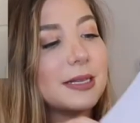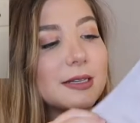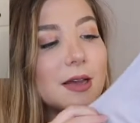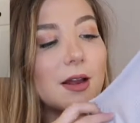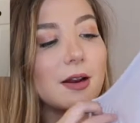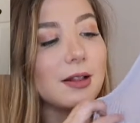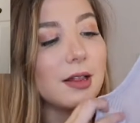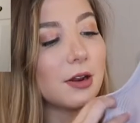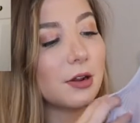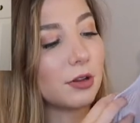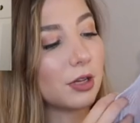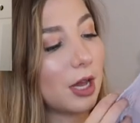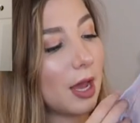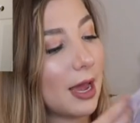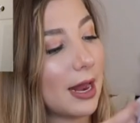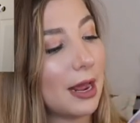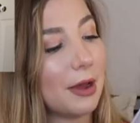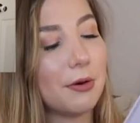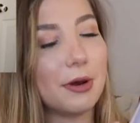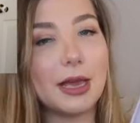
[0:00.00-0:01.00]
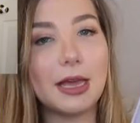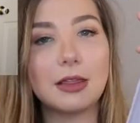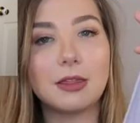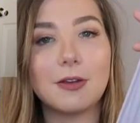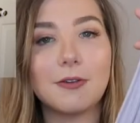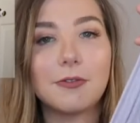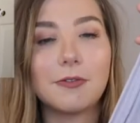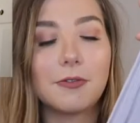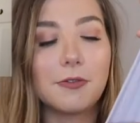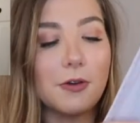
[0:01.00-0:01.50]
It's got a little cutout in
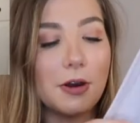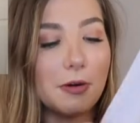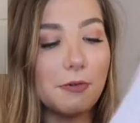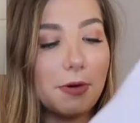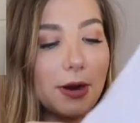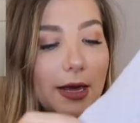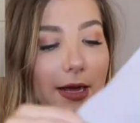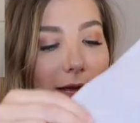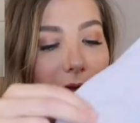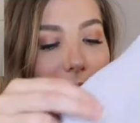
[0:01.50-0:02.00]
the front right